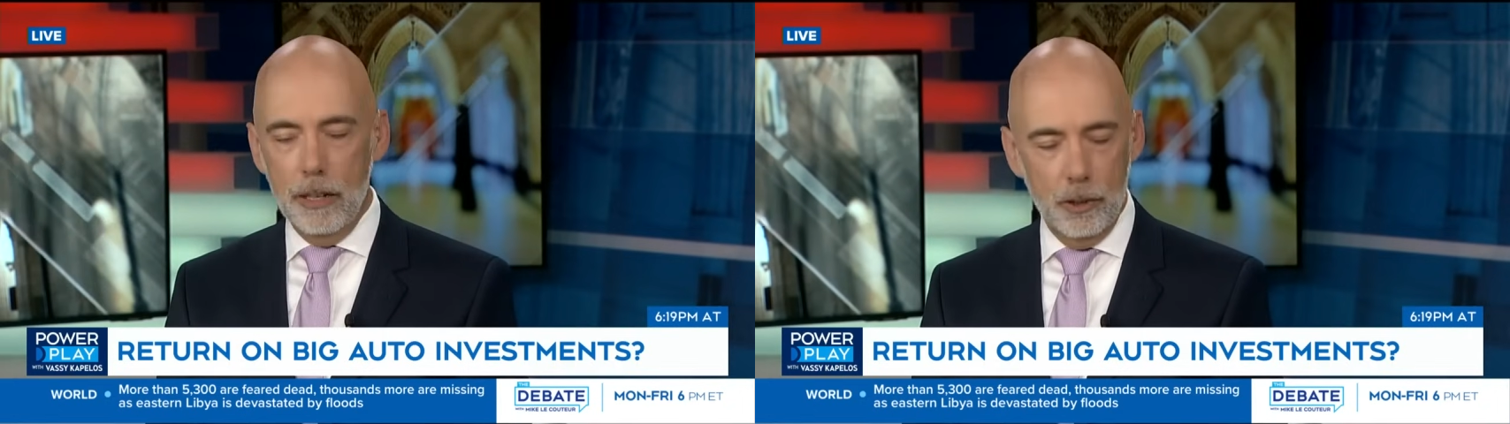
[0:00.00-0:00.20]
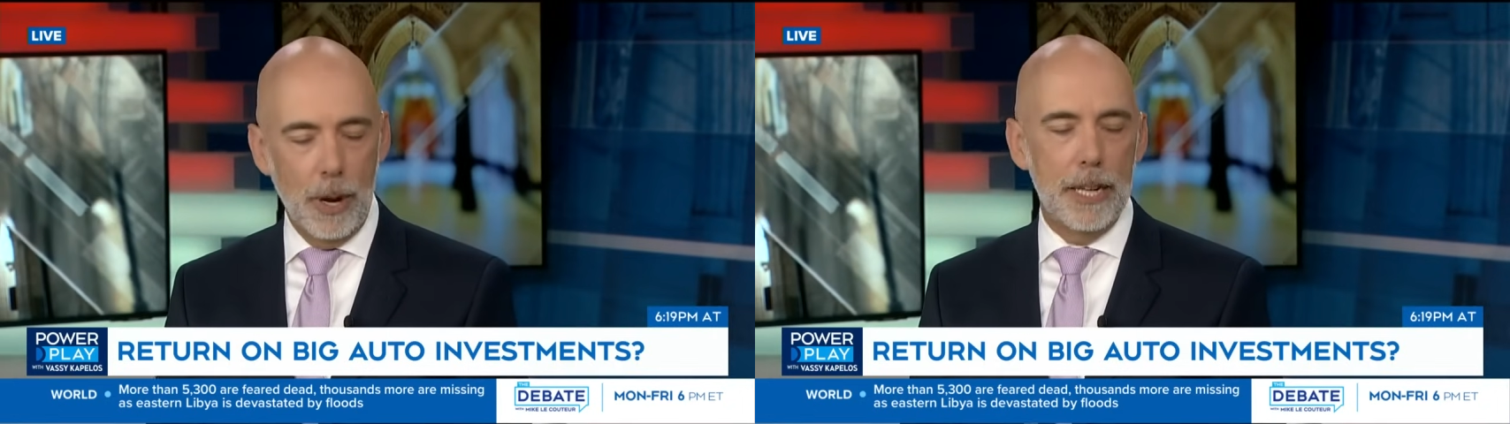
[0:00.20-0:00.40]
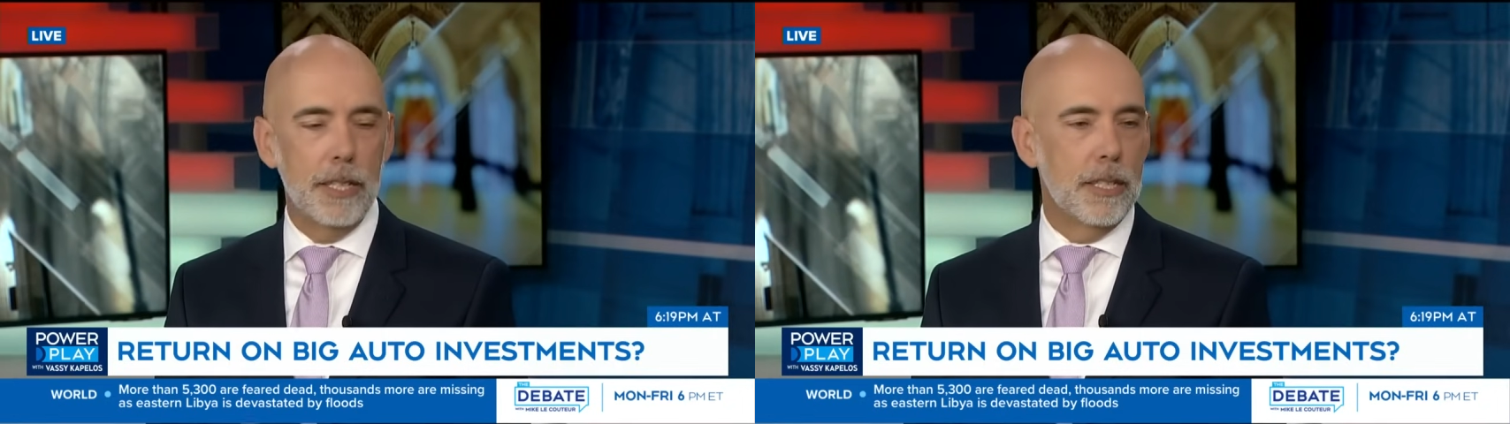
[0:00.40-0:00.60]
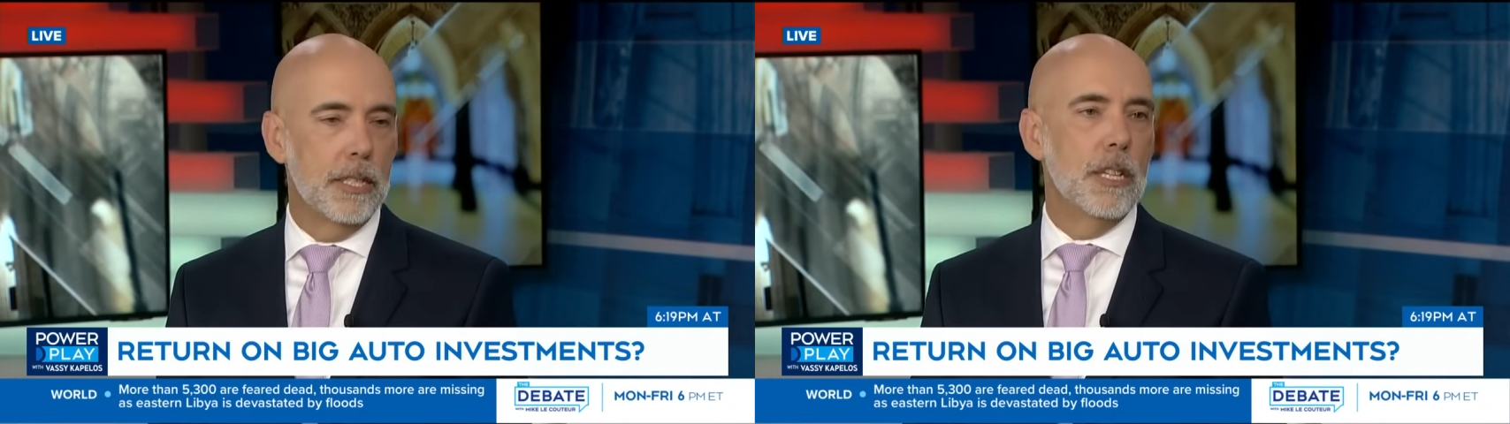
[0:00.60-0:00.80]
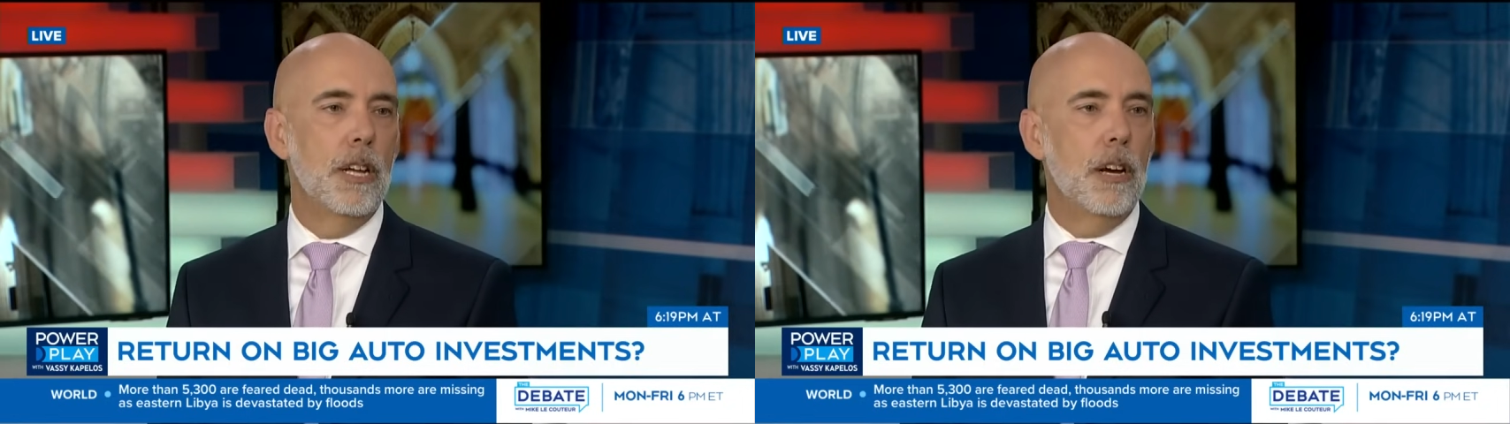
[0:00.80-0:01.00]
Granted,
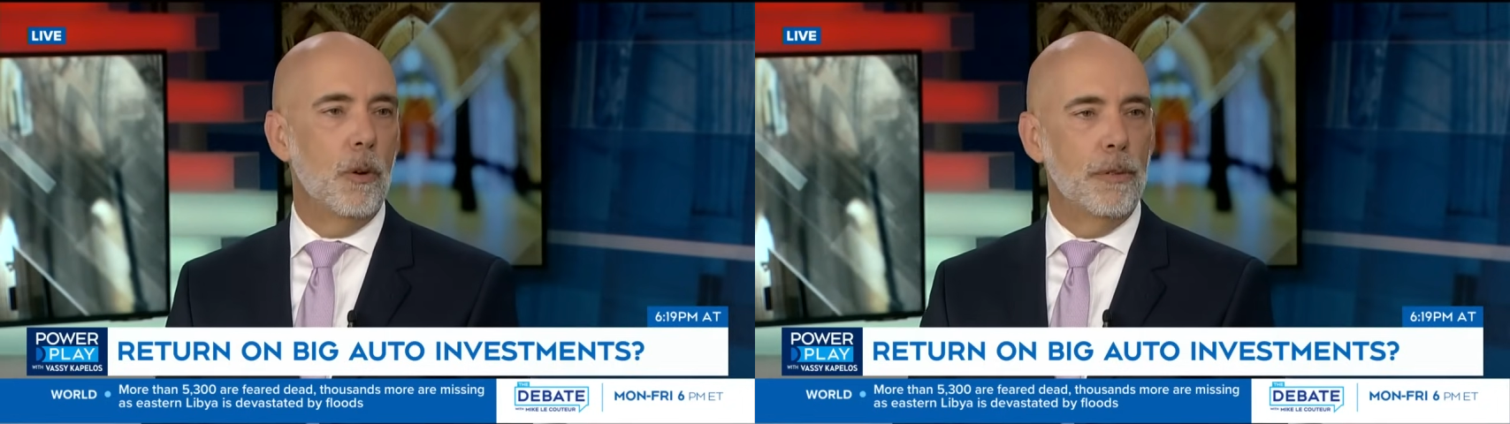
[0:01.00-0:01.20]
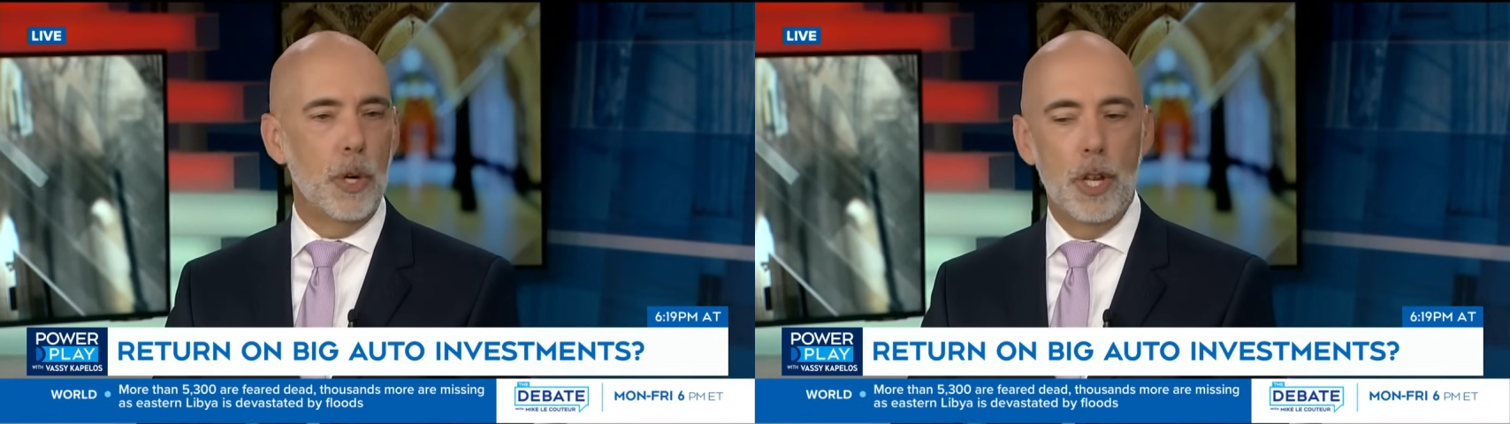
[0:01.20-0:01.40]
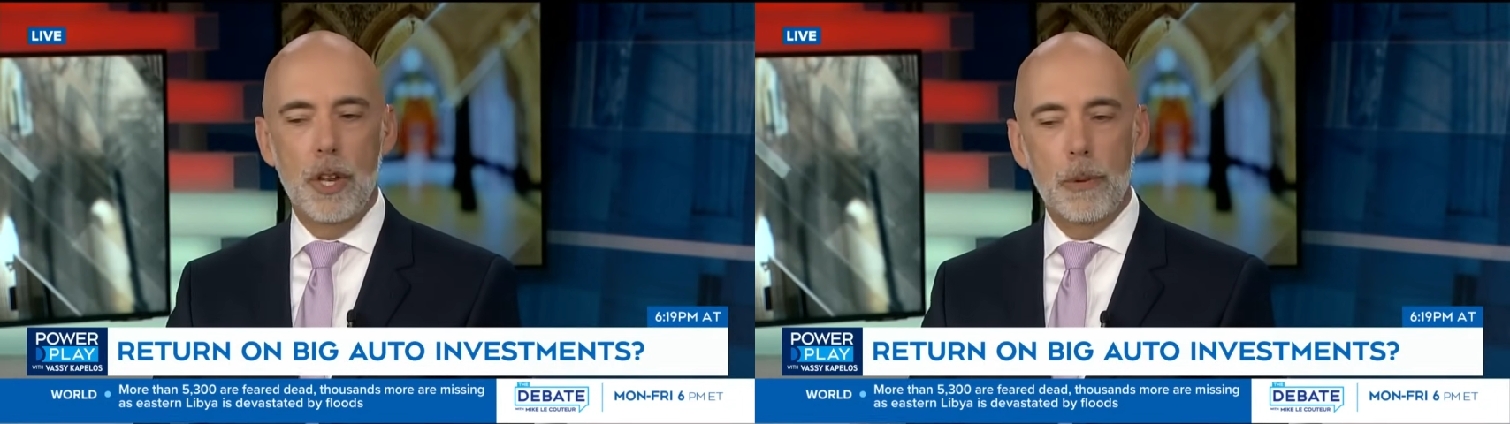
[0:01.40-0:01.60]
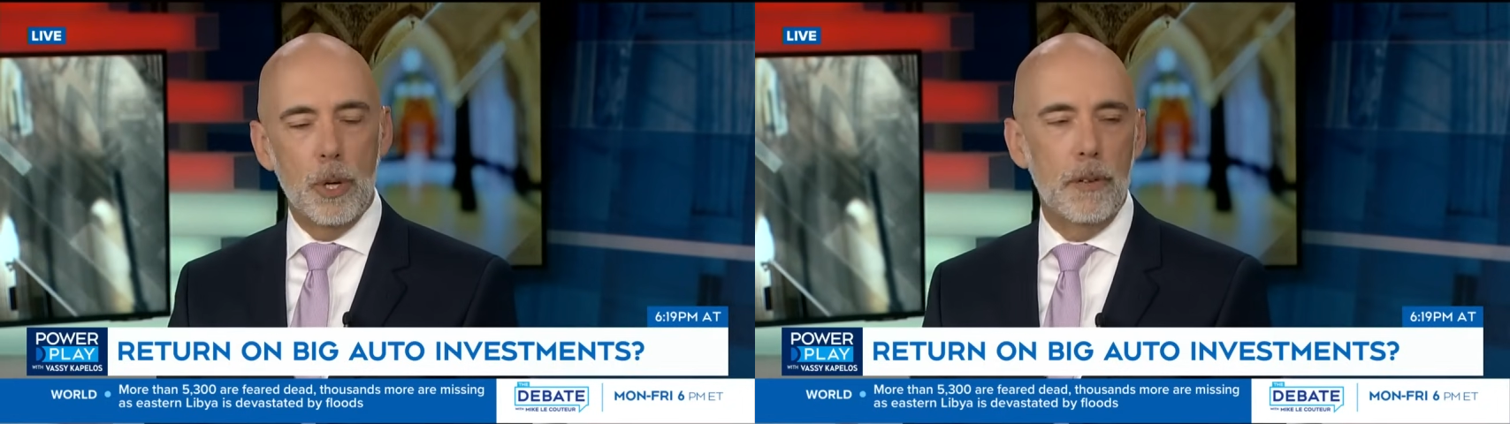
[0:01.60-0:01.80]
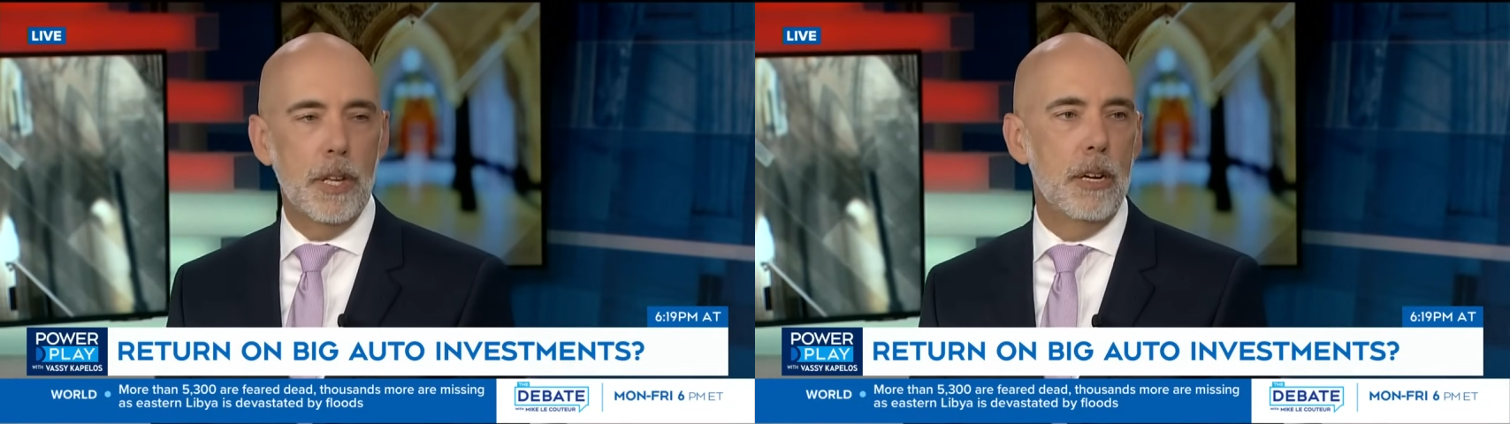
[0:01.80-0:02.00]
it's over a
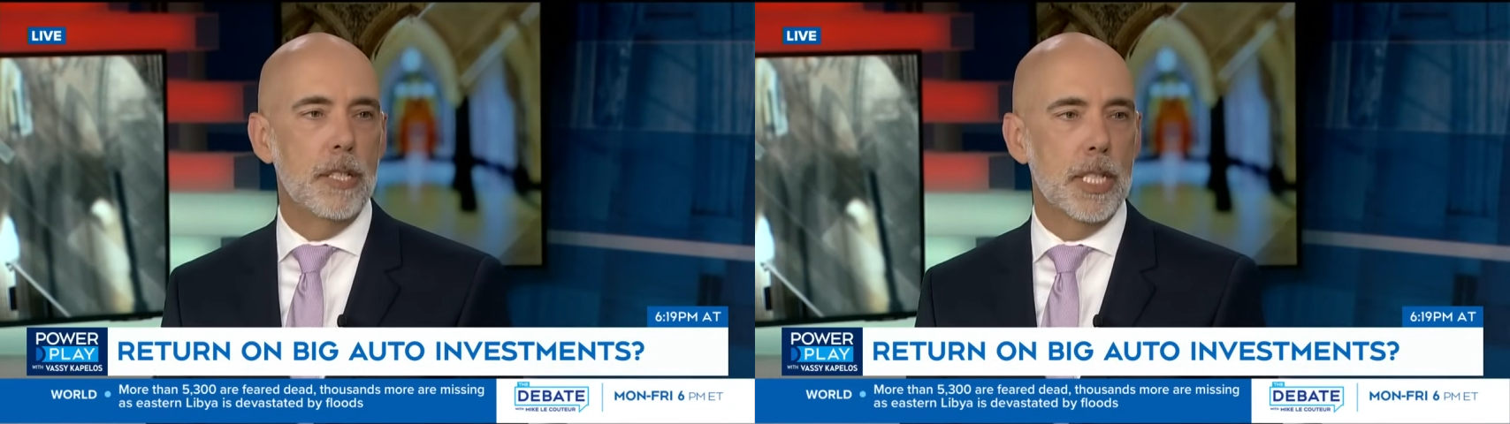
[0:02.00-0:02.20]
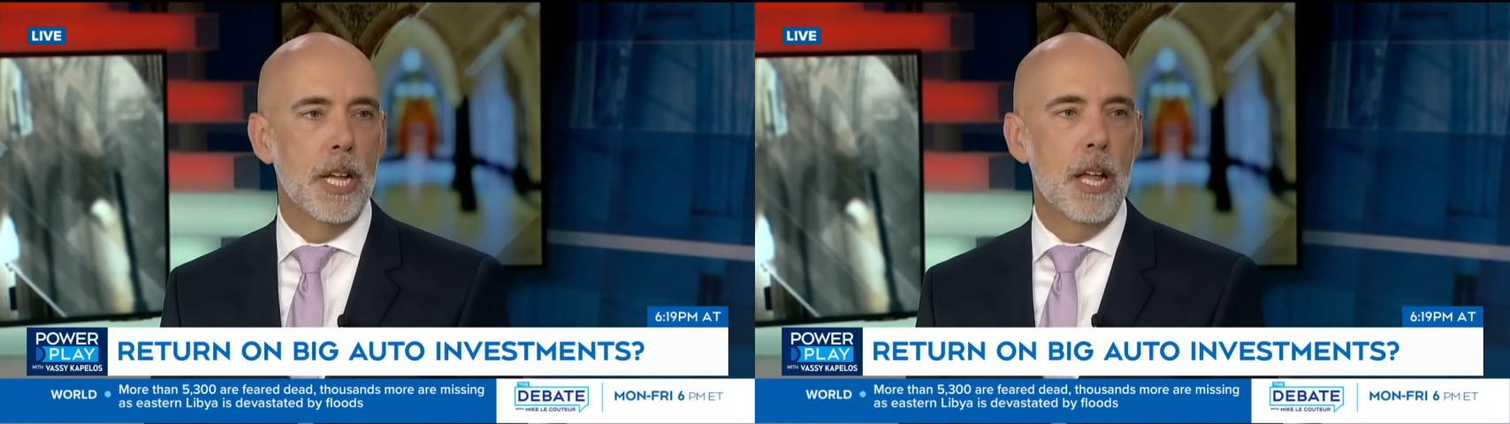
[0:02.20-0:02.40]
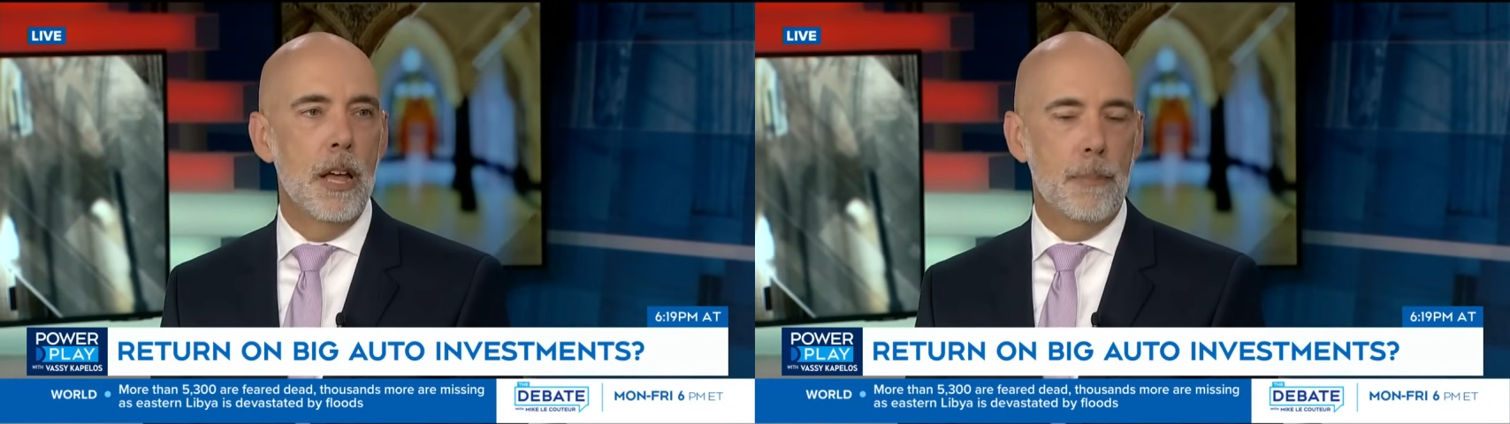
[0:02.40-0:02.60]
number of years, mm-hmm.